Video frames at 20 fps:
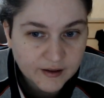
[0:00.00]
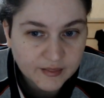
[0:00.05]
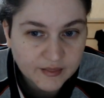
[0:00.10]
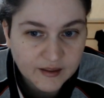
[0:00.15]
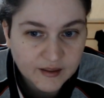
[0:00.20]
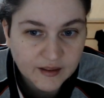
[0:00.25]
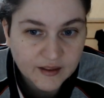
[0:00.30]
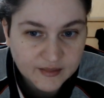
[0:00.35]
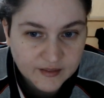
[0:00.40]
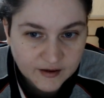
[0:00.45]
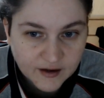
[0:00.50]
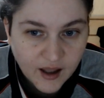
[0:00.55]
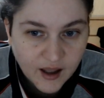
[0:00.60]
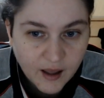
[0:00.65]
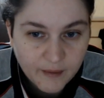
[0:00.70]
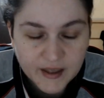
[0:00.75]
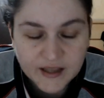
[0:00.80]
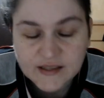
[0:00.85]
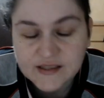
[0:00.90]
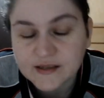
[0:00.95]
the
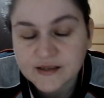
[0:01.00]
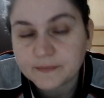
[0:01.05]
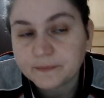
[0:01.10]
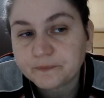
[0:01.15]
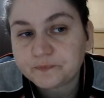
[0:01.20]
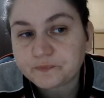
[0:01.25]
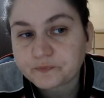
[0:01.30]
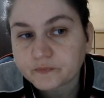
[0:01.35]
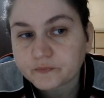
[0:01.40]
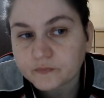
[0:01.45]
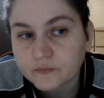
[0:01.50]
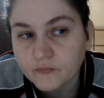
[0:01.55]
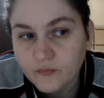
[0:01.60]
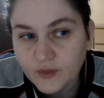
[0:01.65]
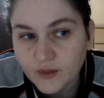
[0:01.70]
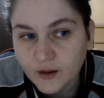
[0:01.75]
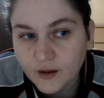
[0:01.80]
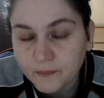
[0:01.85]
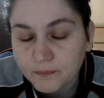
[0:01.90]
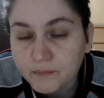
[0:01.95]
comics,
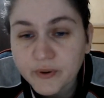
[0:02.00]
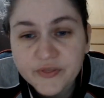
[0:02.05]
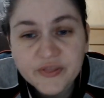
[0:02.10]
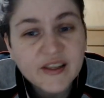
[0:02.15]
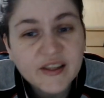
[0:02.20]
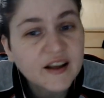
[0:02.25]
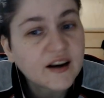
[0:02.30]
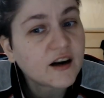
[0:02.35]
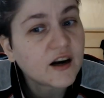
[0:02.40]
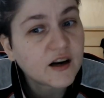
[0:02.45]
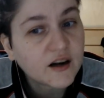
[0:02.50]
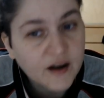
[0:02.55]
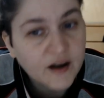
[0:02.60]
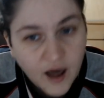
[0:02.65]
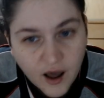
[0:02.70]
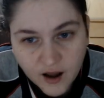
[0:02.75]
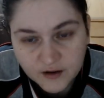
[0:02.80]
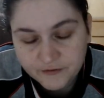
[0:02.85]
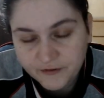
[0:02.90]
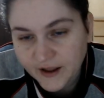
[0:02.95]
but that are
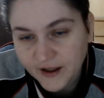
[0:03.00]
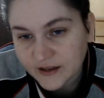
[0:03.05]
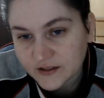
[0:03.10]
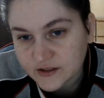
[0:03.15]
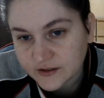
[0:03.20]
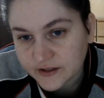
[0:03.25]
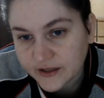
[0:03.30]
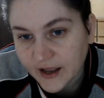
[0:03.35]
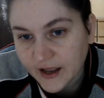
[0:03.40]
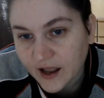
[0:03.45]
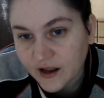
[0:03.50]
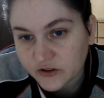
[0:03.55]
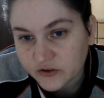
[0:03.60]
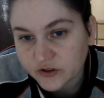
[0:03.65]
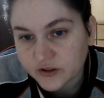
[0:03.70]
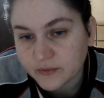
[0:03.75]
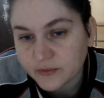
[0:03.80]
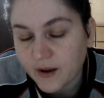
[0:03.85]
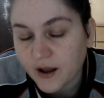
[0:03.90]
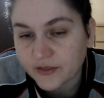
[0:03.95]
not factually accurate
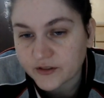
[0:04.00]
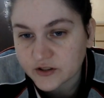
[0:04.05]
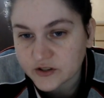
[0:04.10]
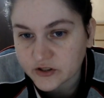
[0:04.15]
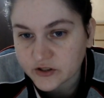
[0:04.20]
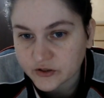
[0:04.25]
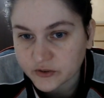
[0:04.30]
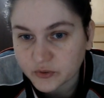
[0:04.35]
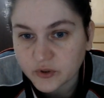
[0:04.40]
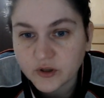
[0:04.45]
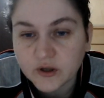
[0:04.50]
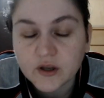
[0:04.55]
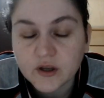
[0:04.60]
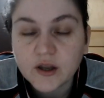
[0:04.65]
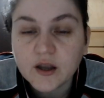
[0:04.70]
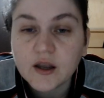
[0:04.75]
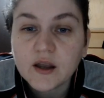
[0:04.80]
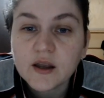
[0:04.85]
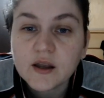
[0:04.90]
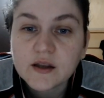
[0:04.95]
about the two.
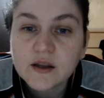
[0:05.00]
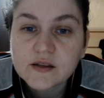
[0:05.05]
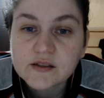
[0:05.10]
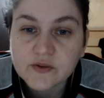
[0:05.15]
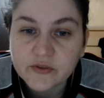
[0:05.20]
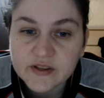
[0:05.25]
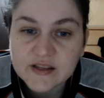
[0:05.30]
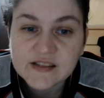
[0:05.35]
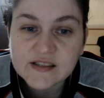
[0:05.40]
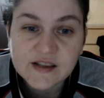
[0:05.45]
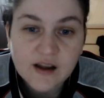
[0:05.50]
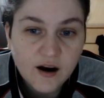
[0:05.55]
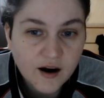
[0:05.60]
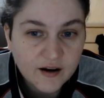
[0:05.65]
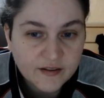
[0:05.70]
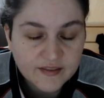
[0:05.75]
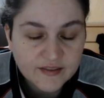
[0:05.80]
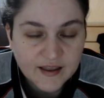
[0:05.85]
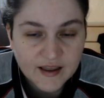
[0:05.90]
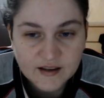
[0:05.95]
So these are
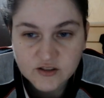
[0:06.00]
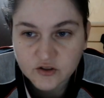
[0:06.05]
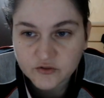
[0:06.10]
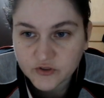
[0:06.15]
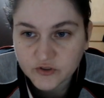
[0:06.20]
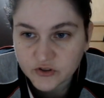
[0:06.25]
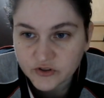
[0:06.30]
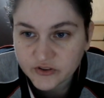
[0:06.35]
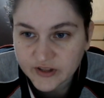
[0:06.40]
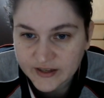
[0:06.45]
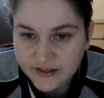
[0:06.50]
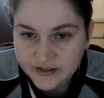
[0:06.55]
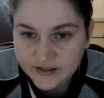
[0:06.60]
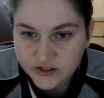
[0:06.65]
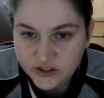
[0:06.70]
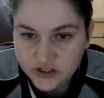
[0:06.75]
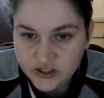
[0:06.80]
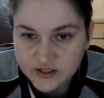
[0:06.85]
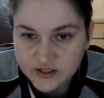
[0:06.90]
the extrovert thinkers.